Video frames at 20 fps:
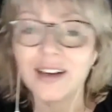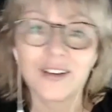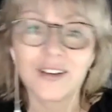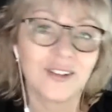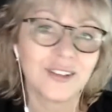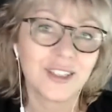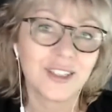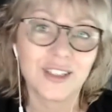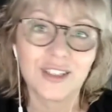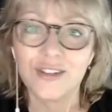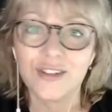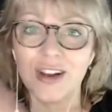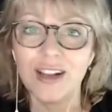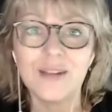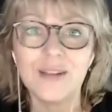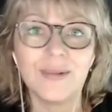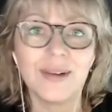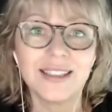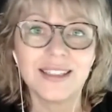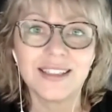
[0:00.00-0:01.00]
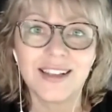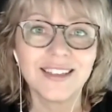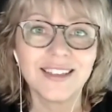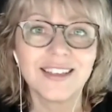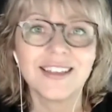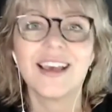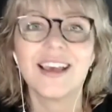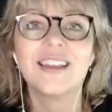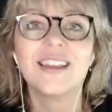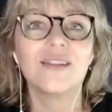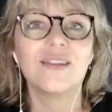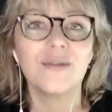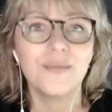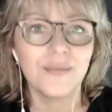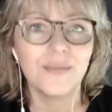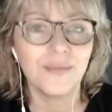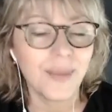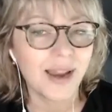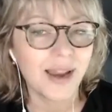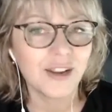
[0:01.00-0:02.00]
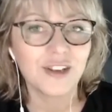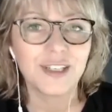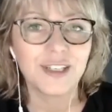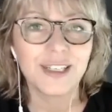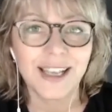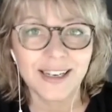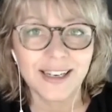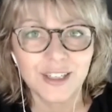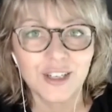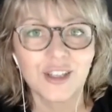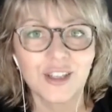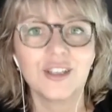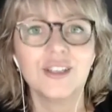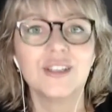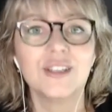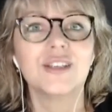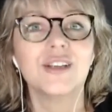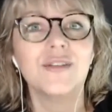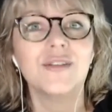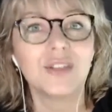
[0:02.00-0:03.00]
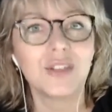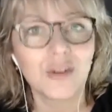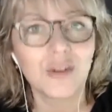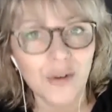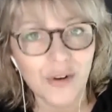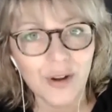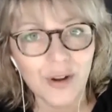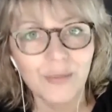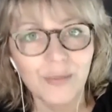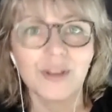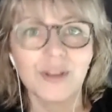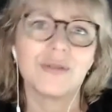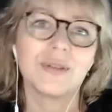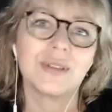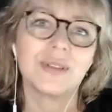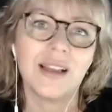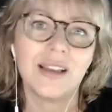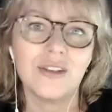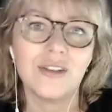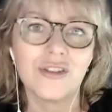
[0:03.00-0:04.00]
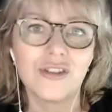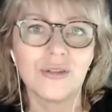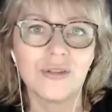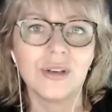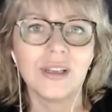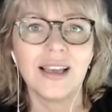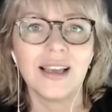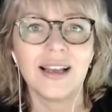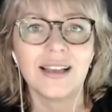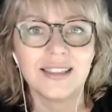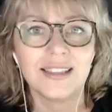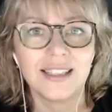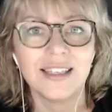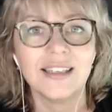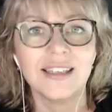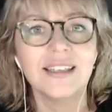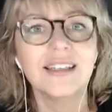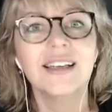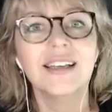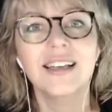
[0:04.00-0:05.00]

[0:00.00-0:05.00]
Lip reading: across Australia, one side to the other, and managed to get into the conservatorium, which is like your Juilliards in